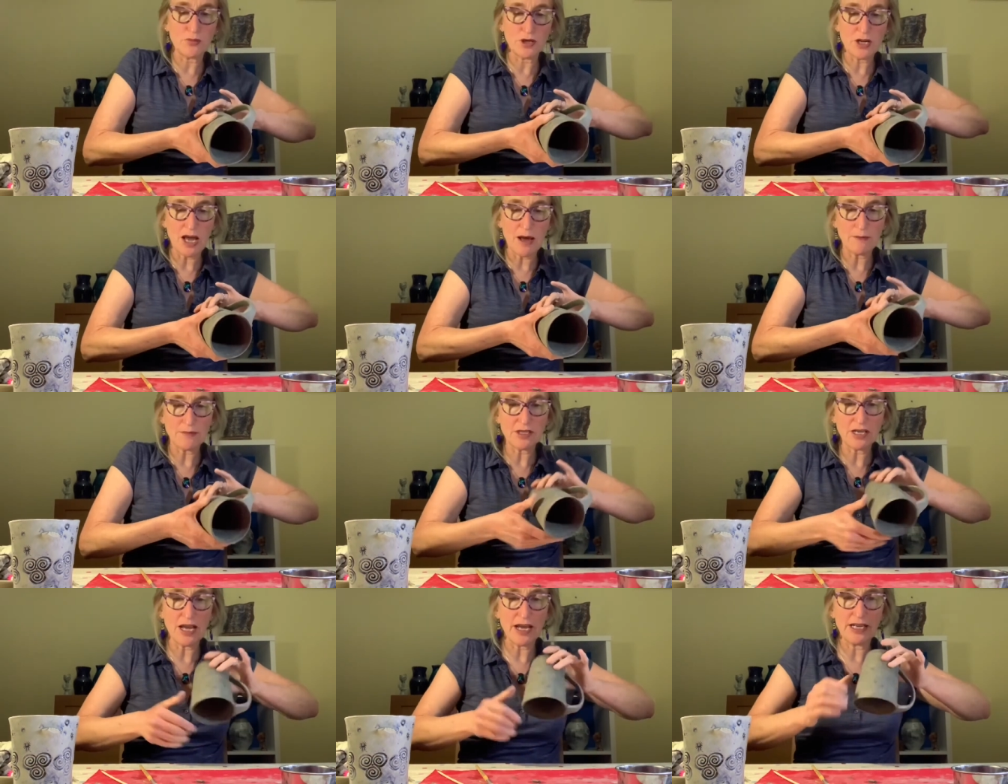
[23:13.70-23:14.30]

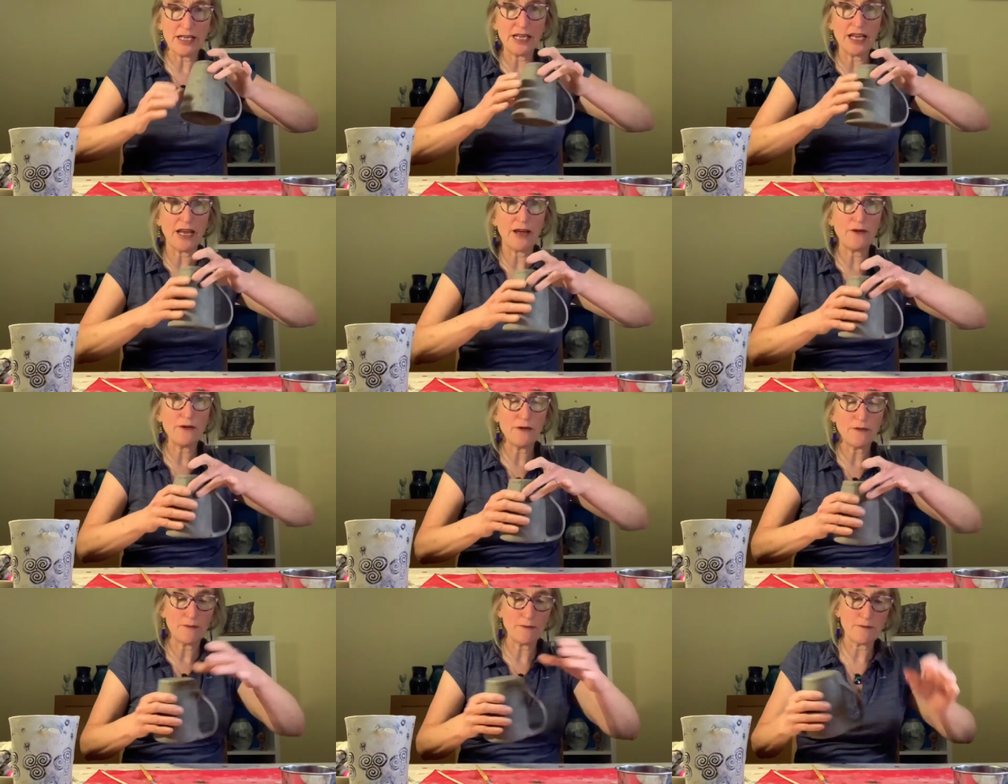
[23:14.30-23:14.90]
upside
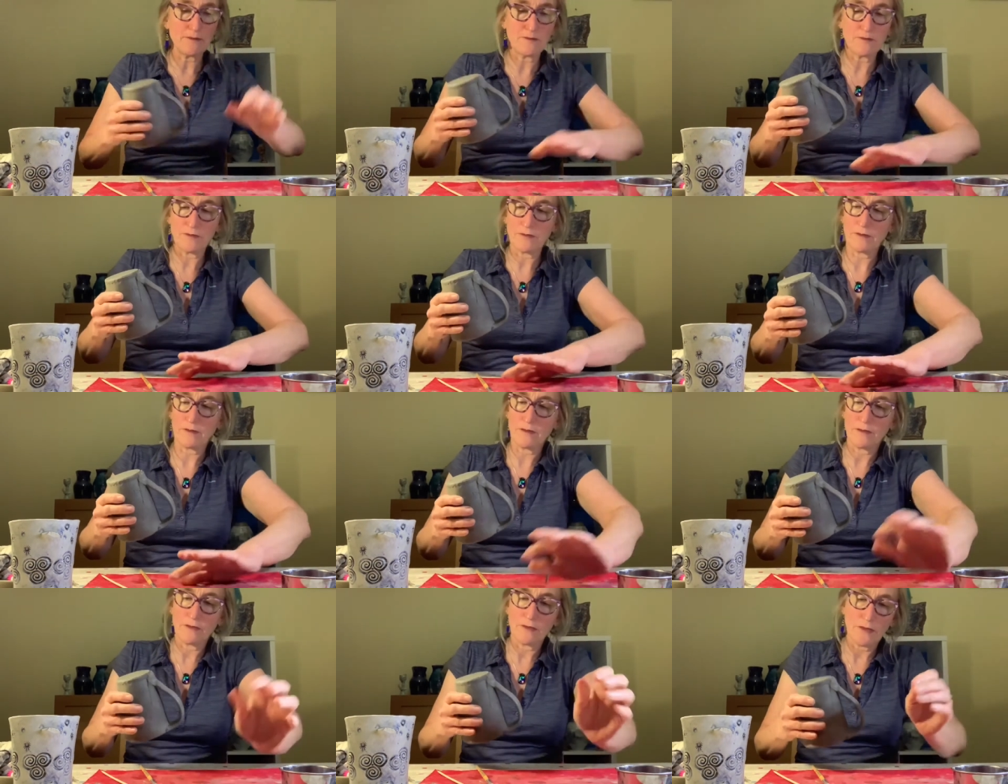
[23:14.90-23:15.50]
down,
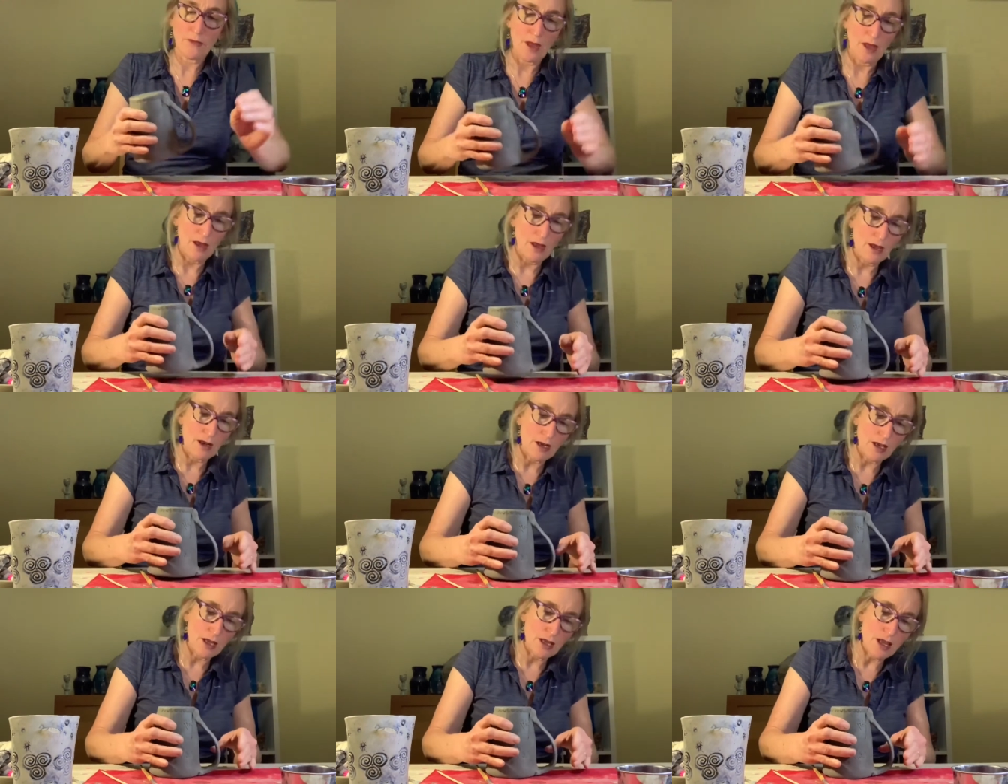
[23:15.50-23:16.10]

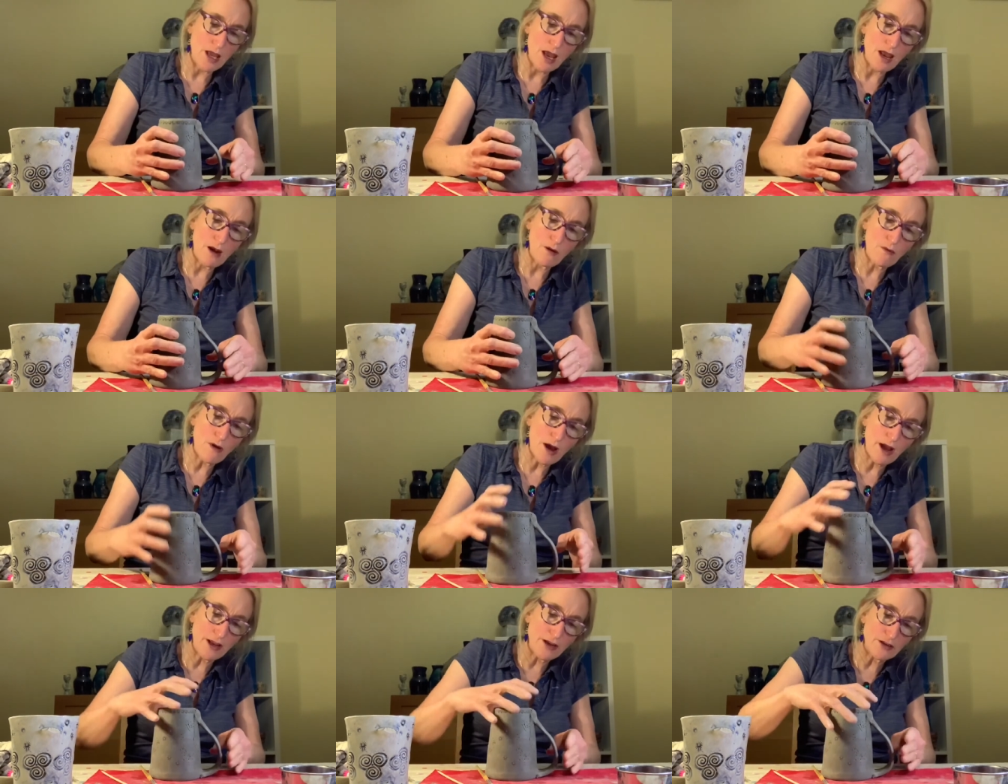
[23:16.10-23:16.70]
and again what
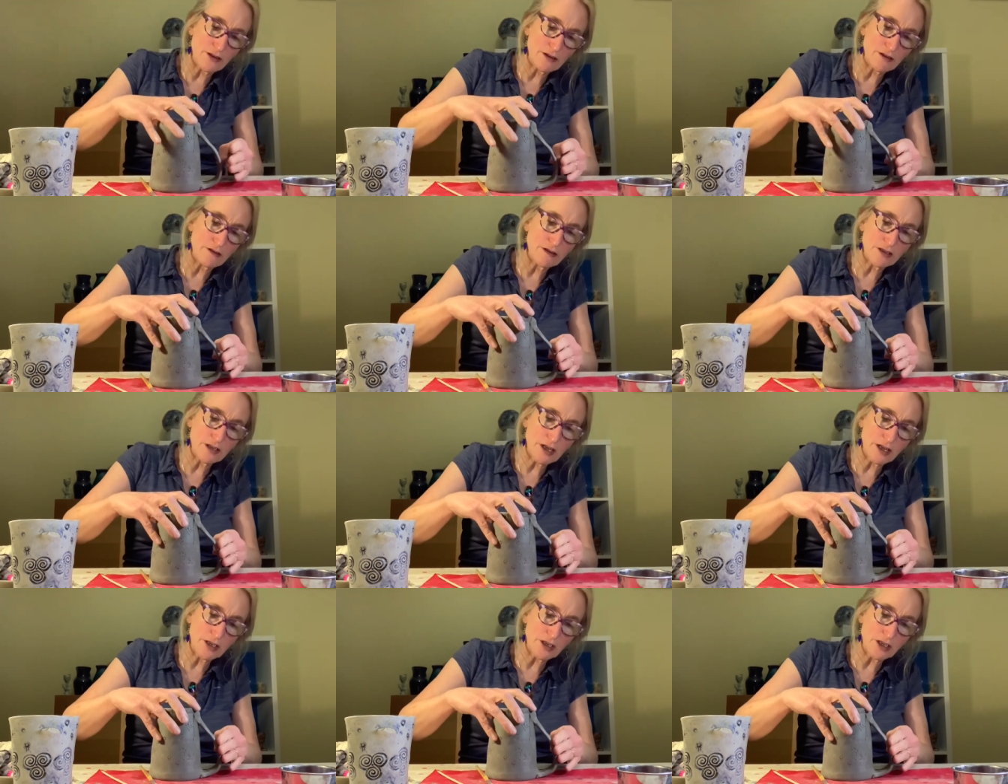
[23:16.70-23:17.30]
I do is
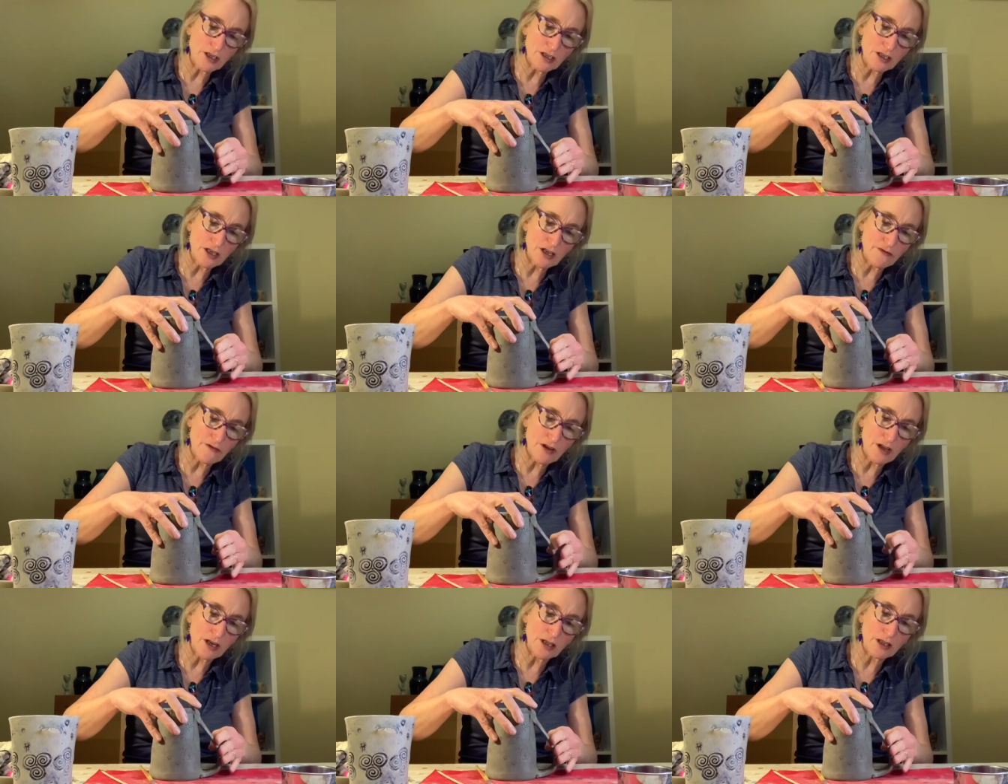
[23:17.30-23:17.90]
I just give
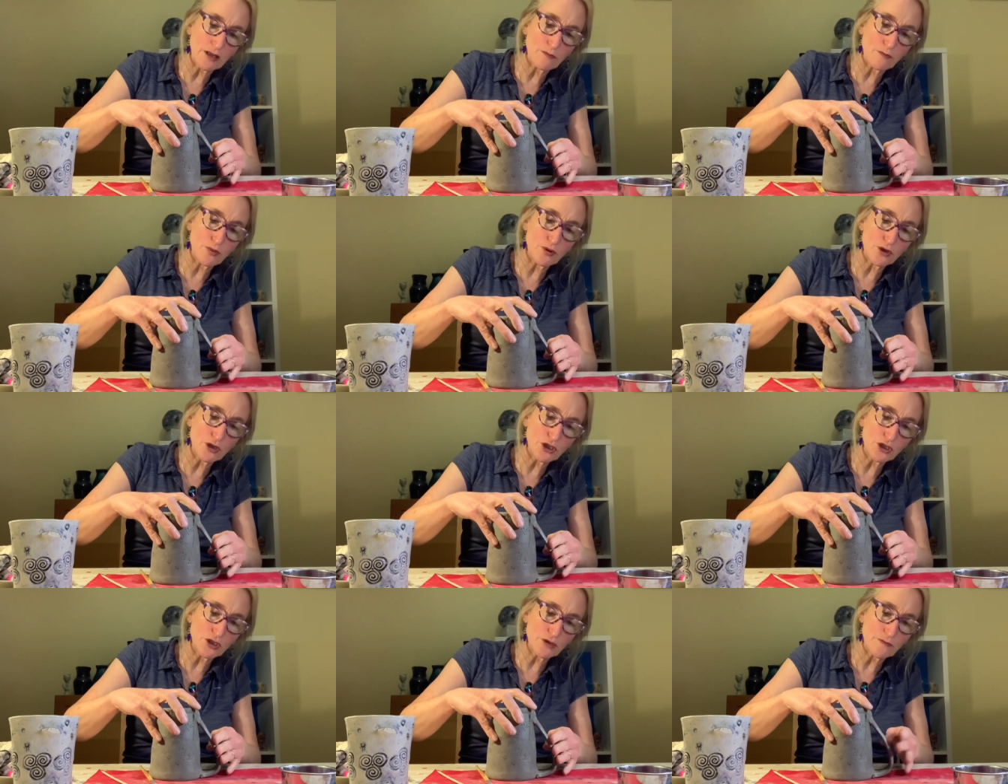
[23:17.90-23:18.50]
it a little
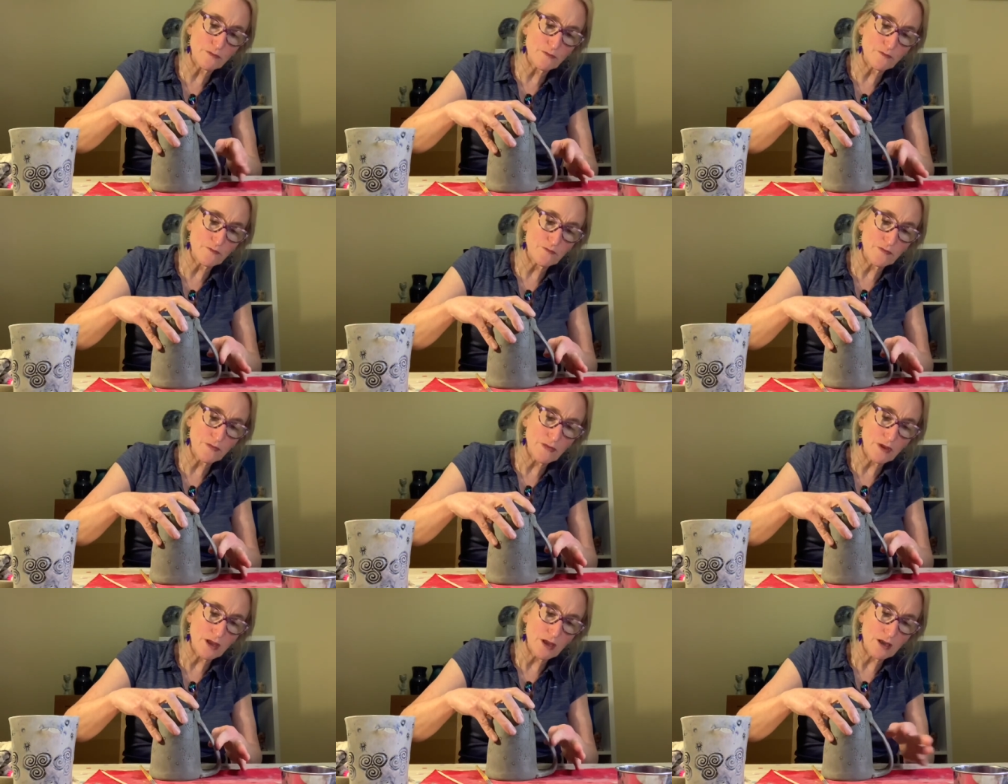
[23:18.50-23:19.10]
push,
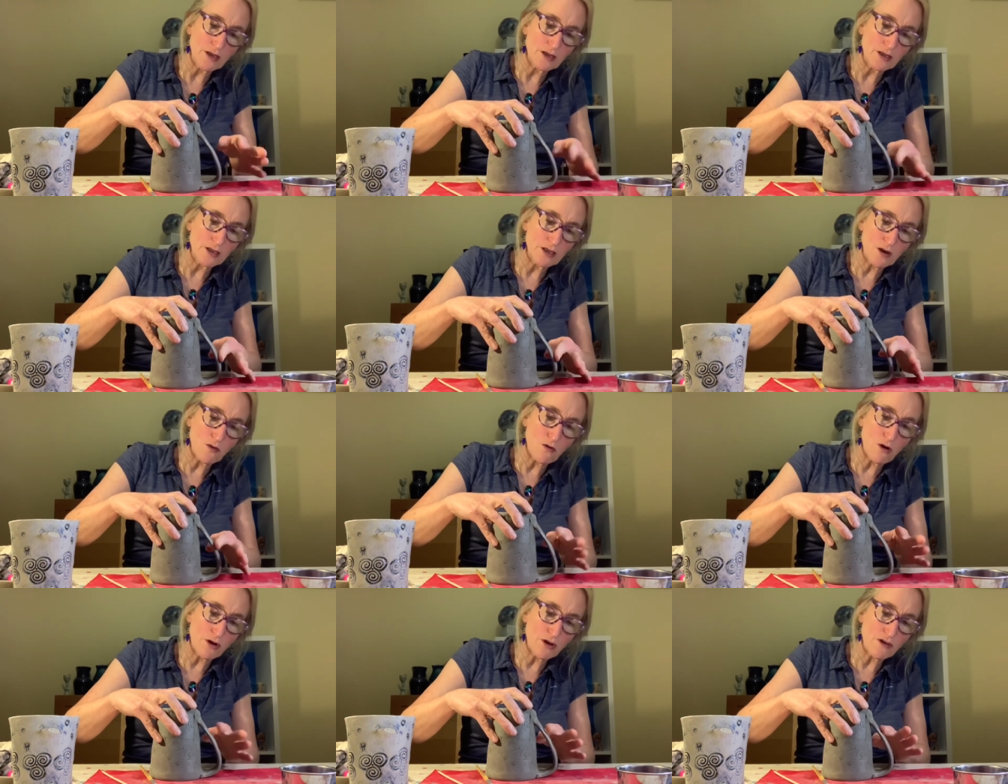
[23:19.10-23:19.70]
so
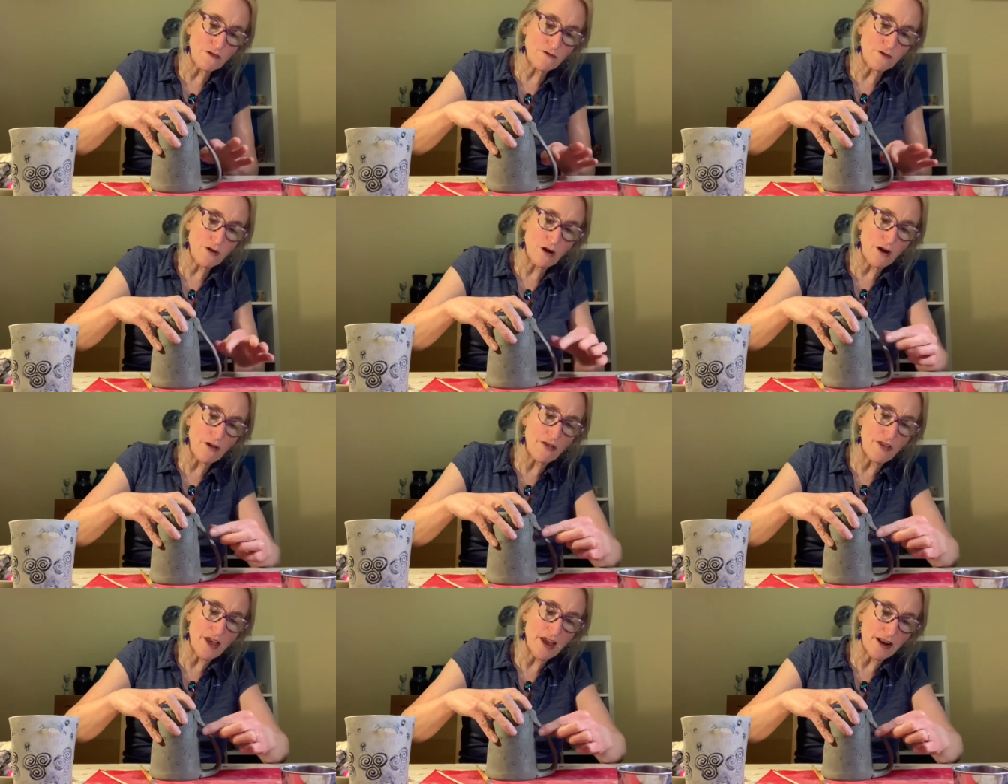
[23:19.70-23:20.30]
what you've
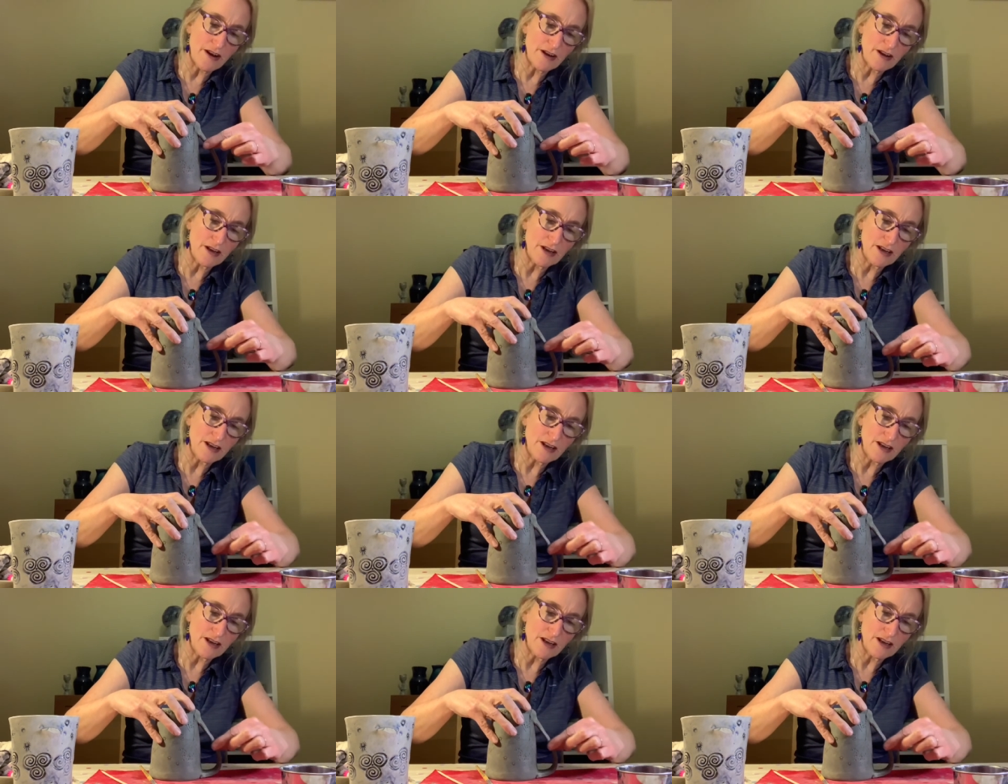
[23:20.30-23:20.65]
got then